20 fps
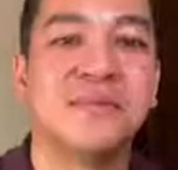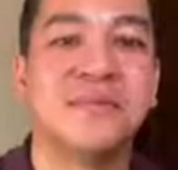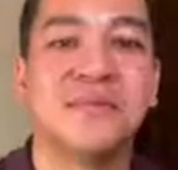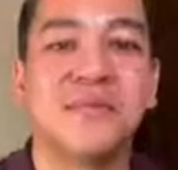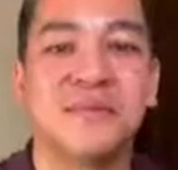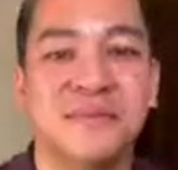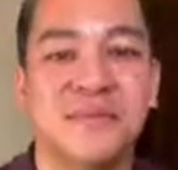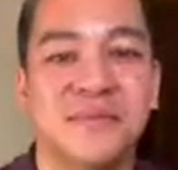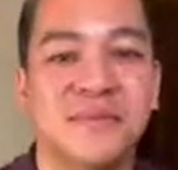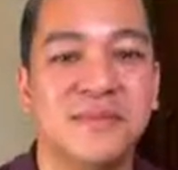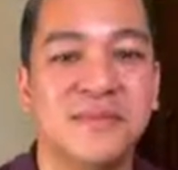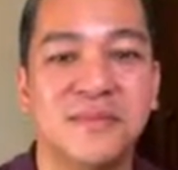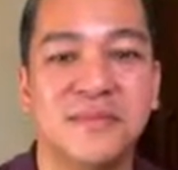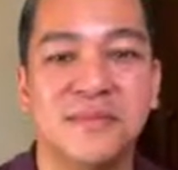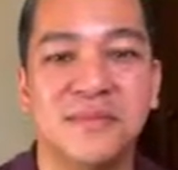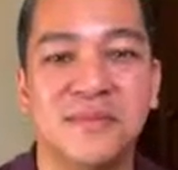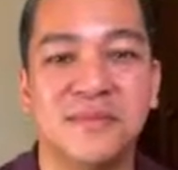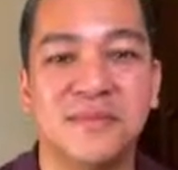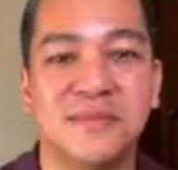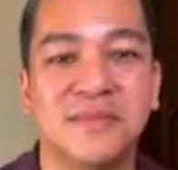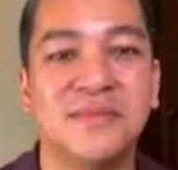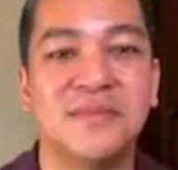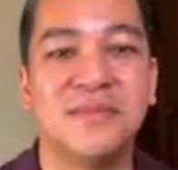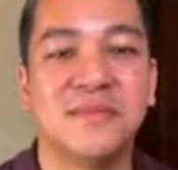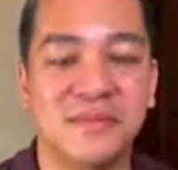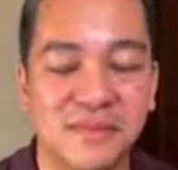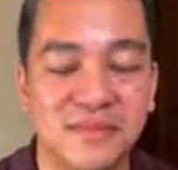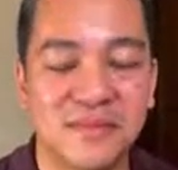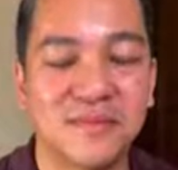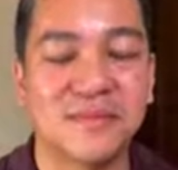
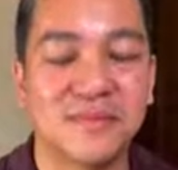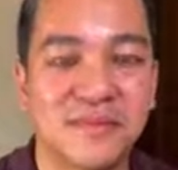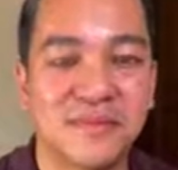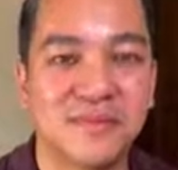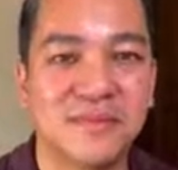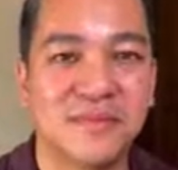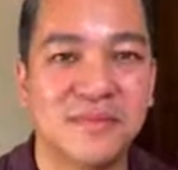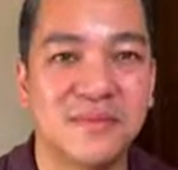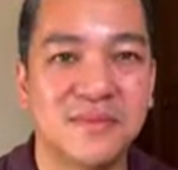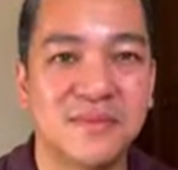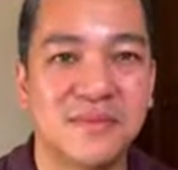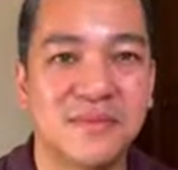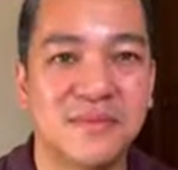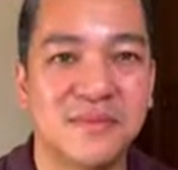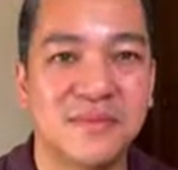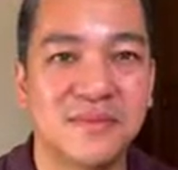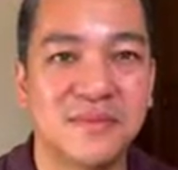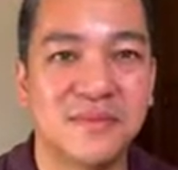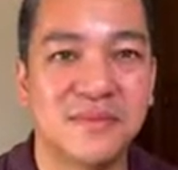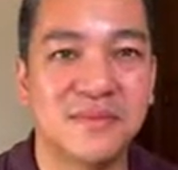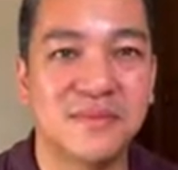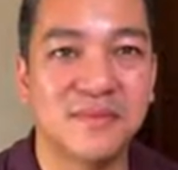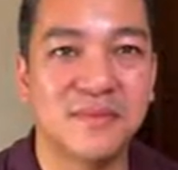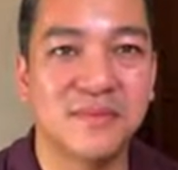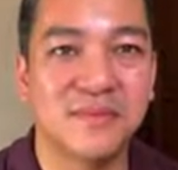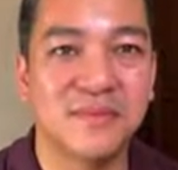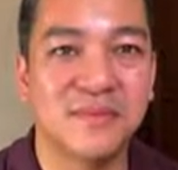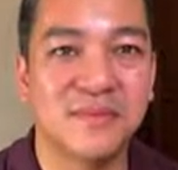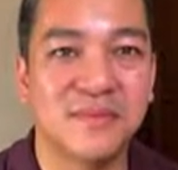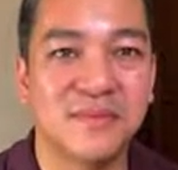
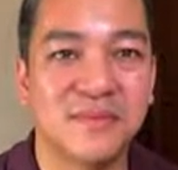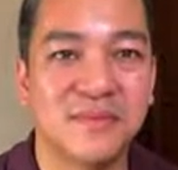This person isn't speaking.